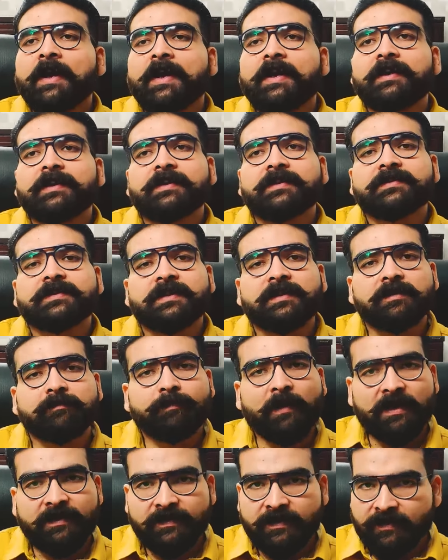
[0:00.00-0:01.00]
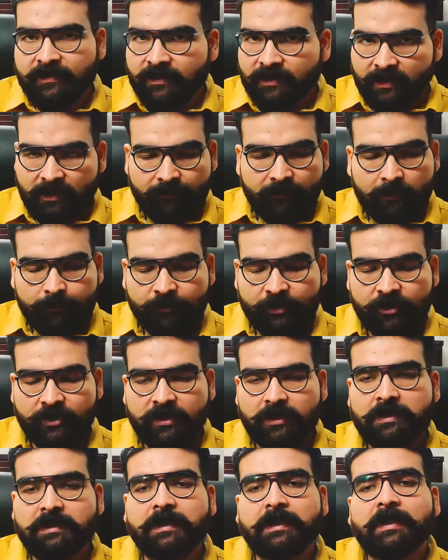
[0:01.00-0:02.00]
It is in Pisces in Navamsha
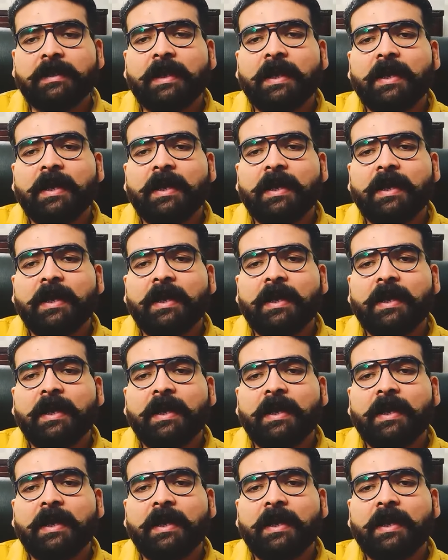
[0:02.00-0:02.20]
chart,